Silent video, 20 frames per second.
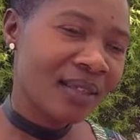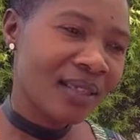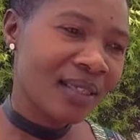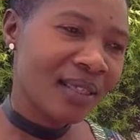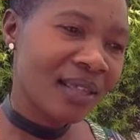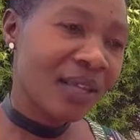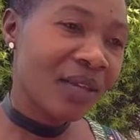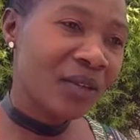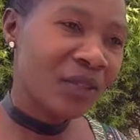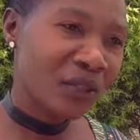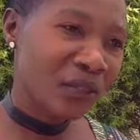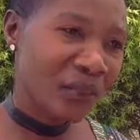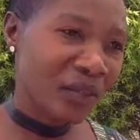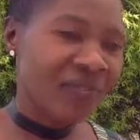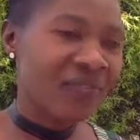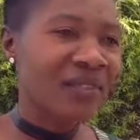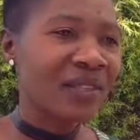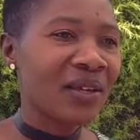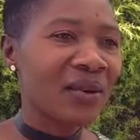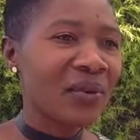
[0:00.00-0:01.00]
Thank you so
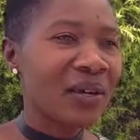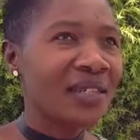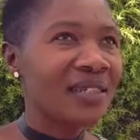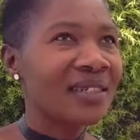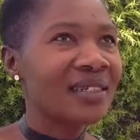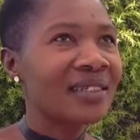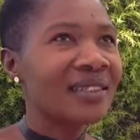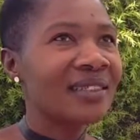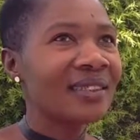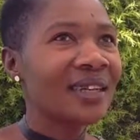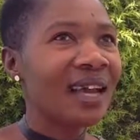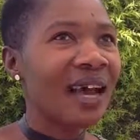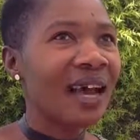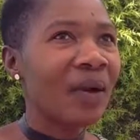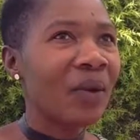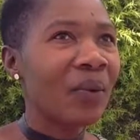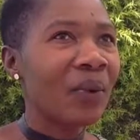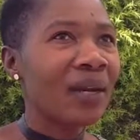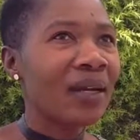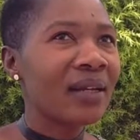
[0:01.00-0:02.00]
much for the question.
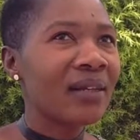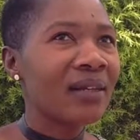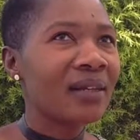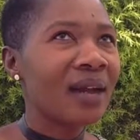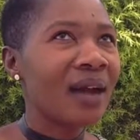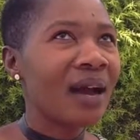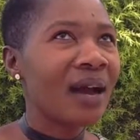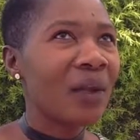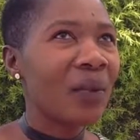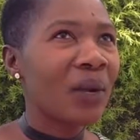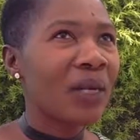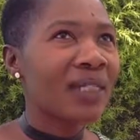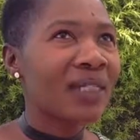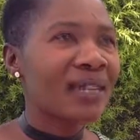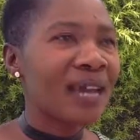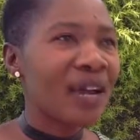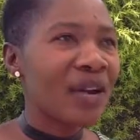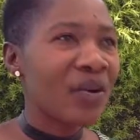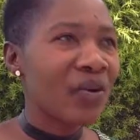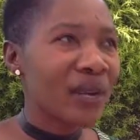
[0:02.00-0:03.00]
What
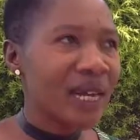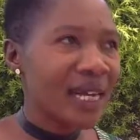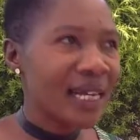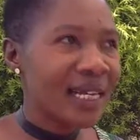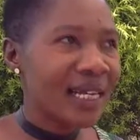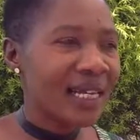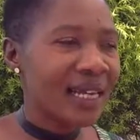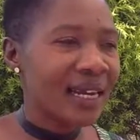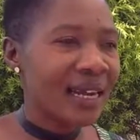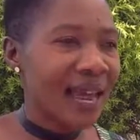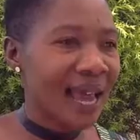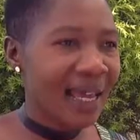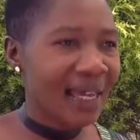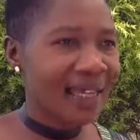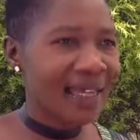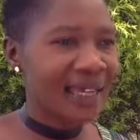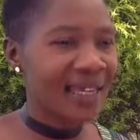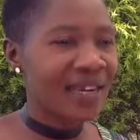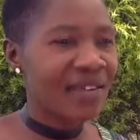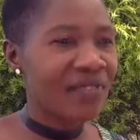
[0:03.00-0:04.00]
I really
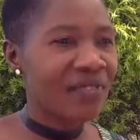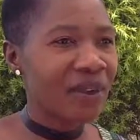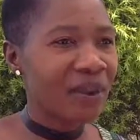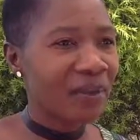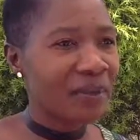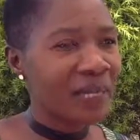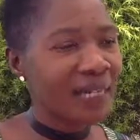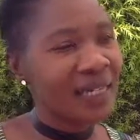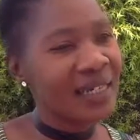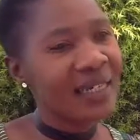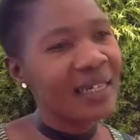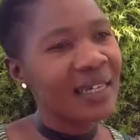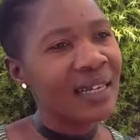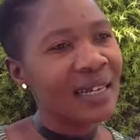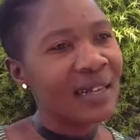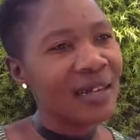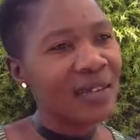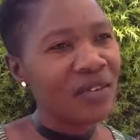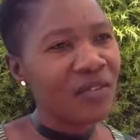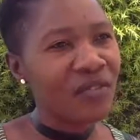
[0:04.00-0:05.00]
like in a family,
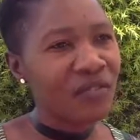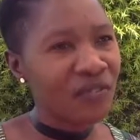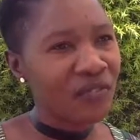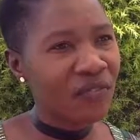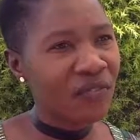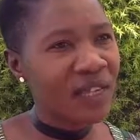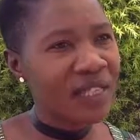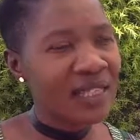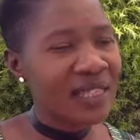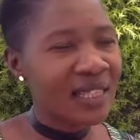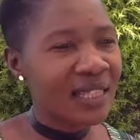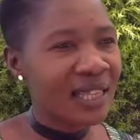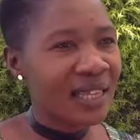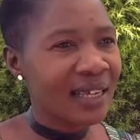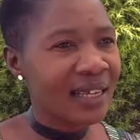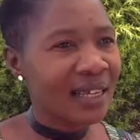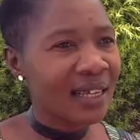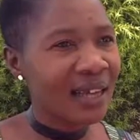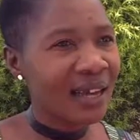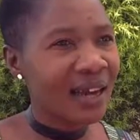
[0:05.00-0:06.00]
first
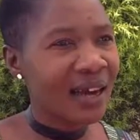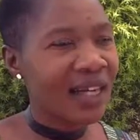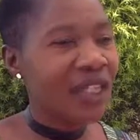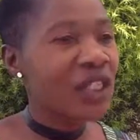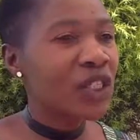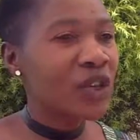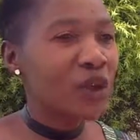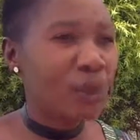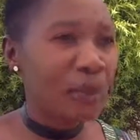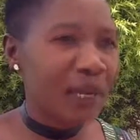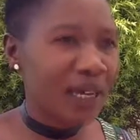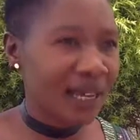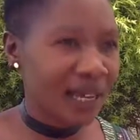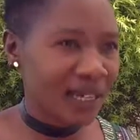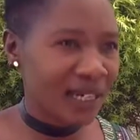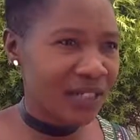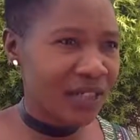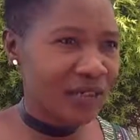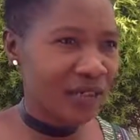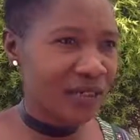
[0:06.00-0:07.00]
thing, it's
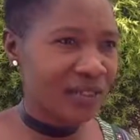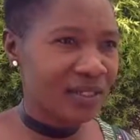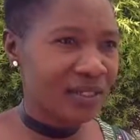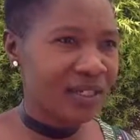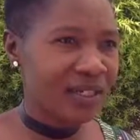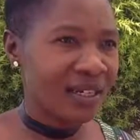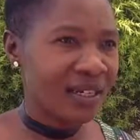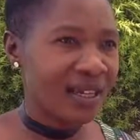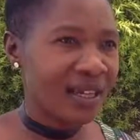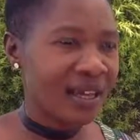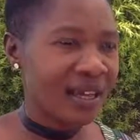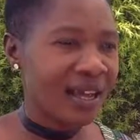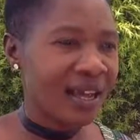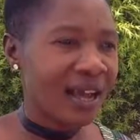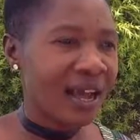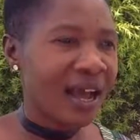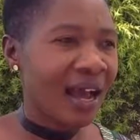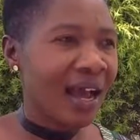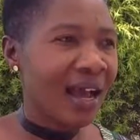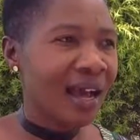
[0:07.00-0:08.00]
communication.
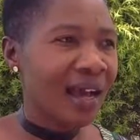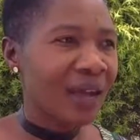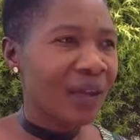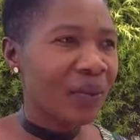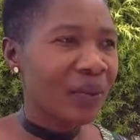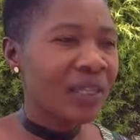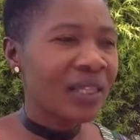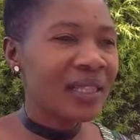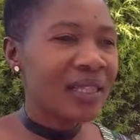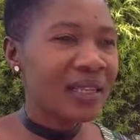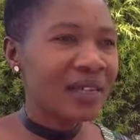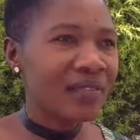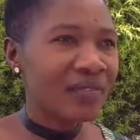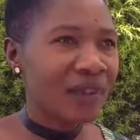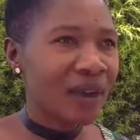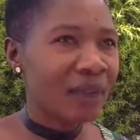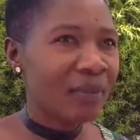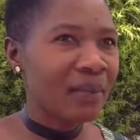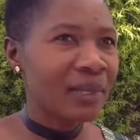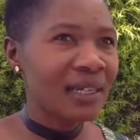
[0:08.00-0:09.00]
I want the
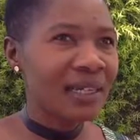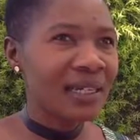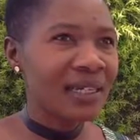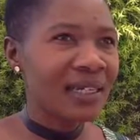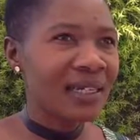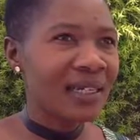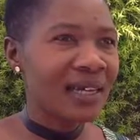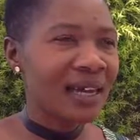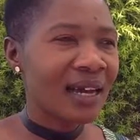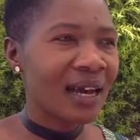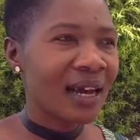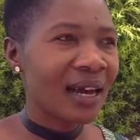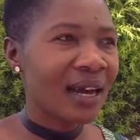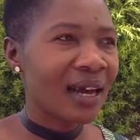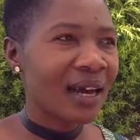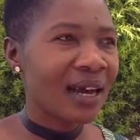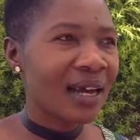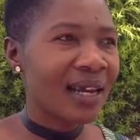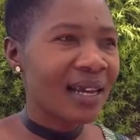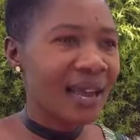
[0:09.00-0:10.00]
family.
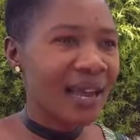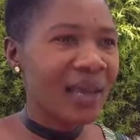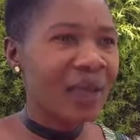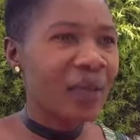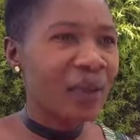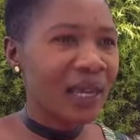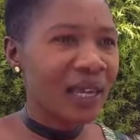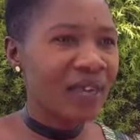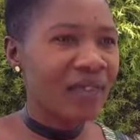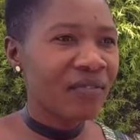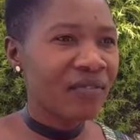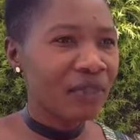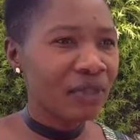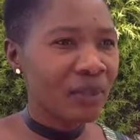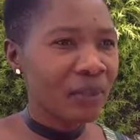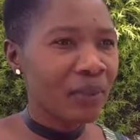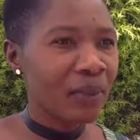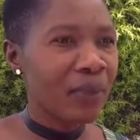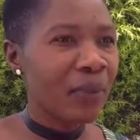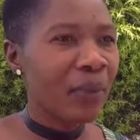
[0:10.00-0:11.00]
I like working for
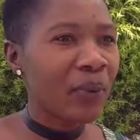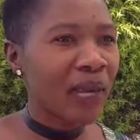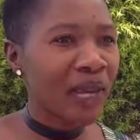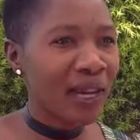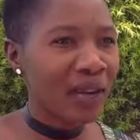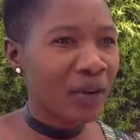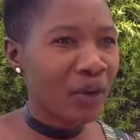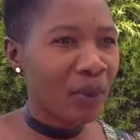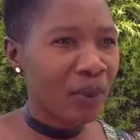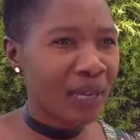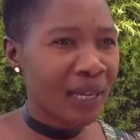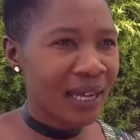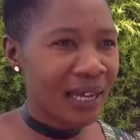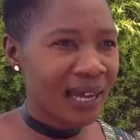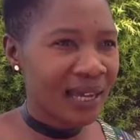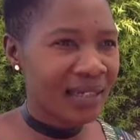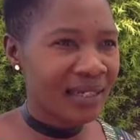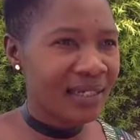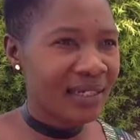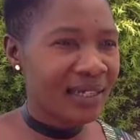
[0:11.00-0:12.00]
the people we can
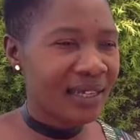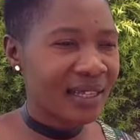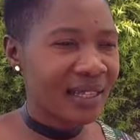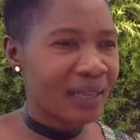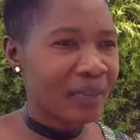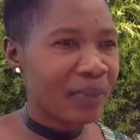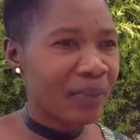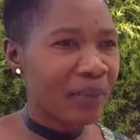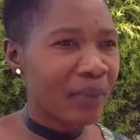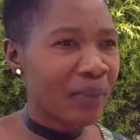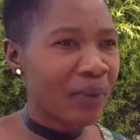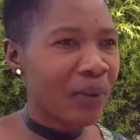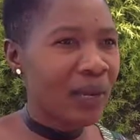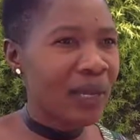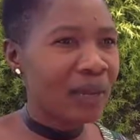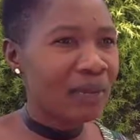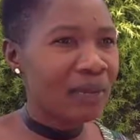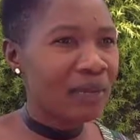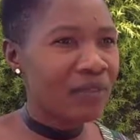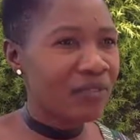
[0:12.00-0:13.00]
communicate. The people who
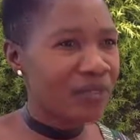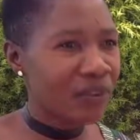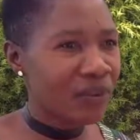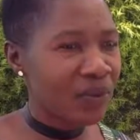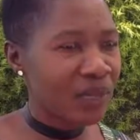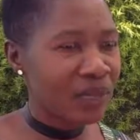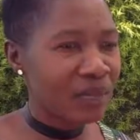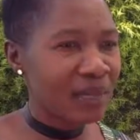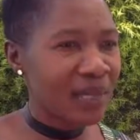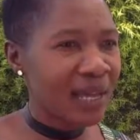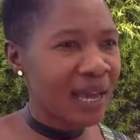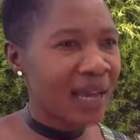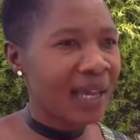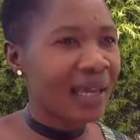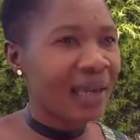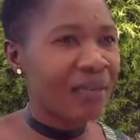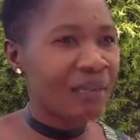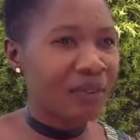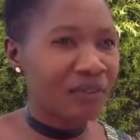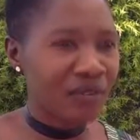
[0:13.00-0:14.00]
can be free with me, I
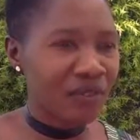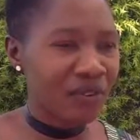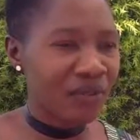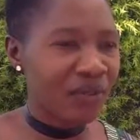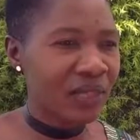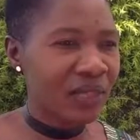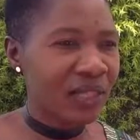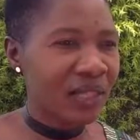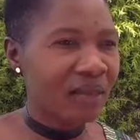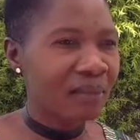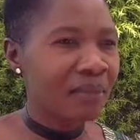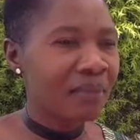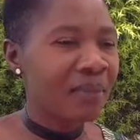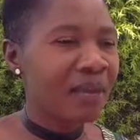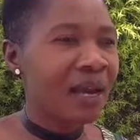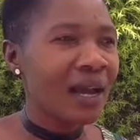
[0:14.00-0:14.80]
can be free with them,